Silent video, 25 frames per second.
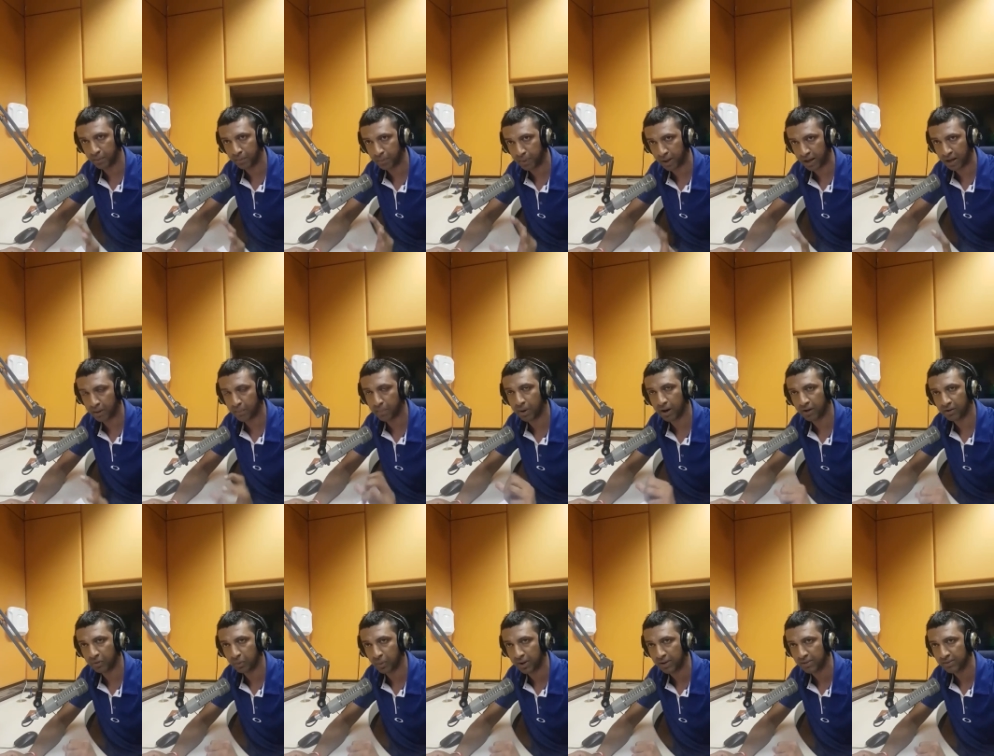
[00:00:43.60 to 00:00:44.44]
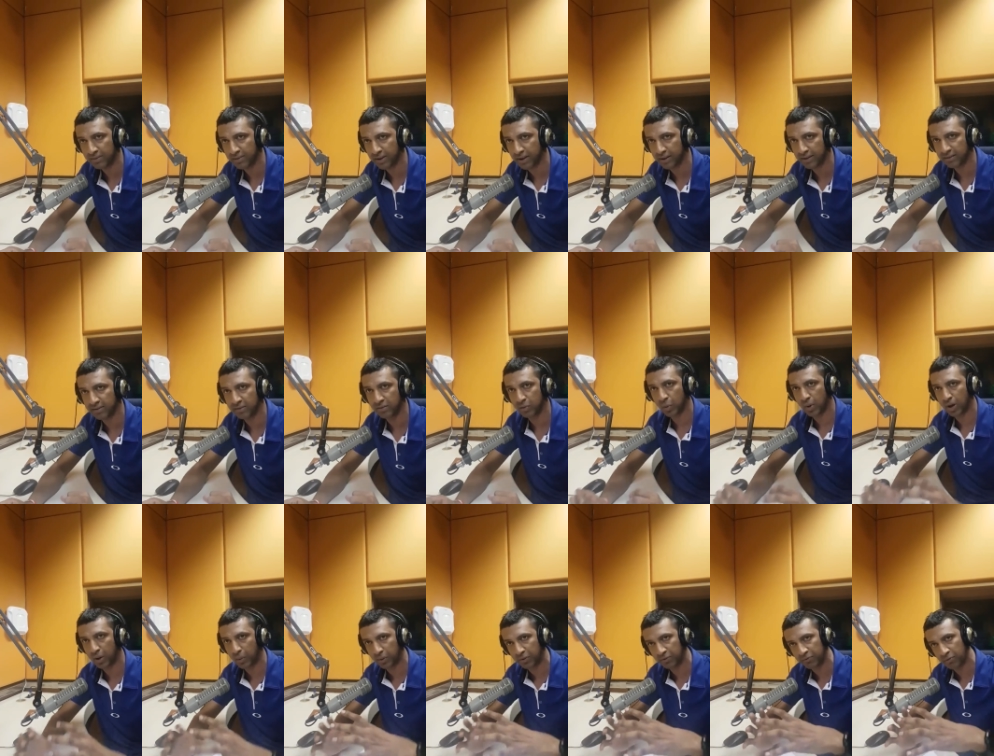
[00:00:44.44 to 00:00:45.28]
pain pathways, and this is
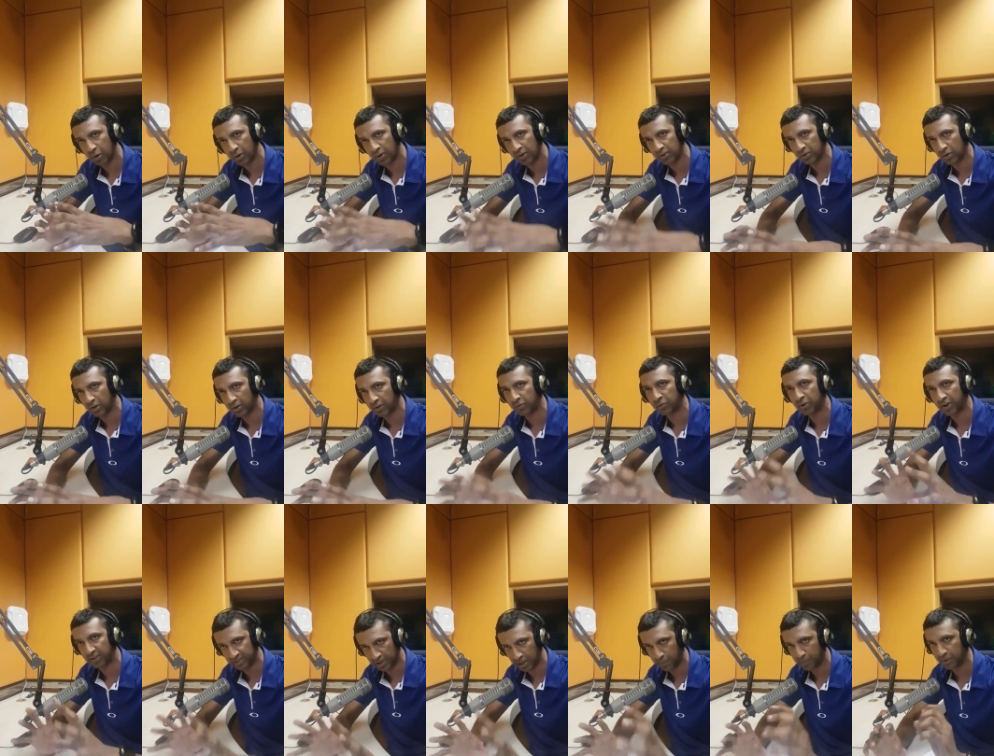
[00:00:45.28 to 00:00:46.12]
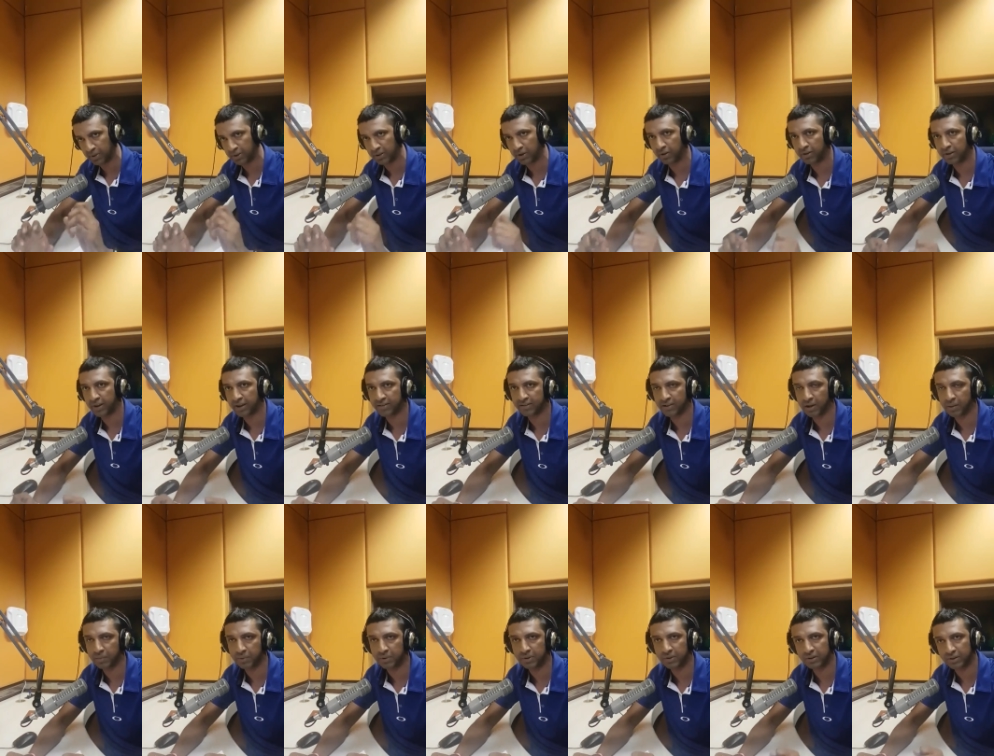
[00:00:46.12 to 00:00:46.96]
why we focus on, for example, an
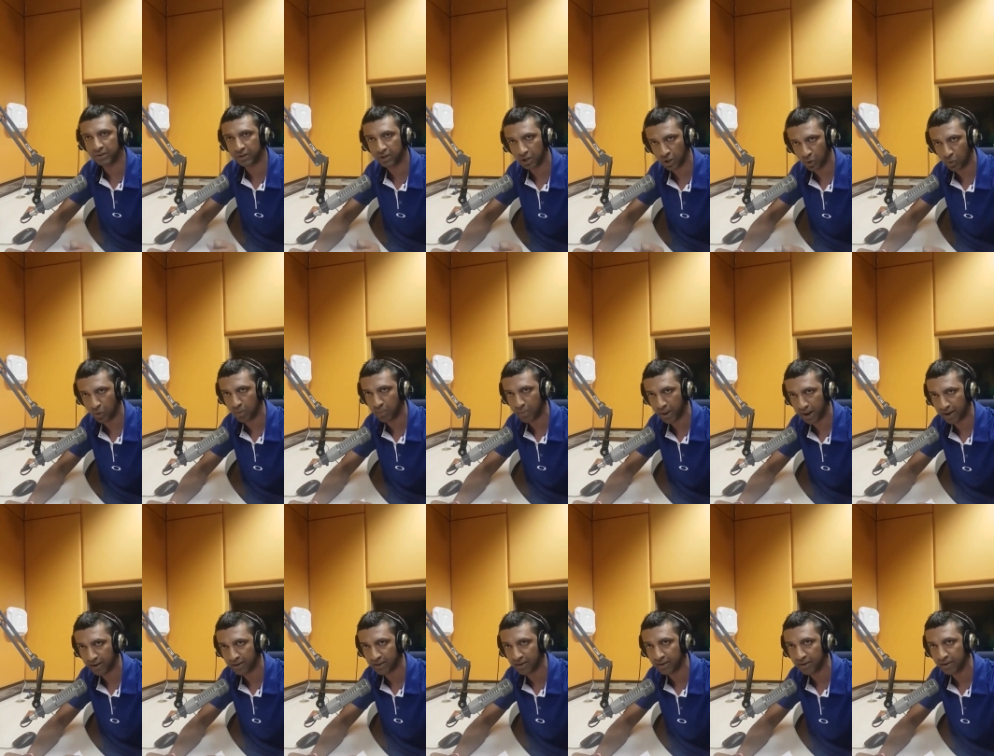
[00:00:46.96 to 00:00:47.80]
example in the lower back.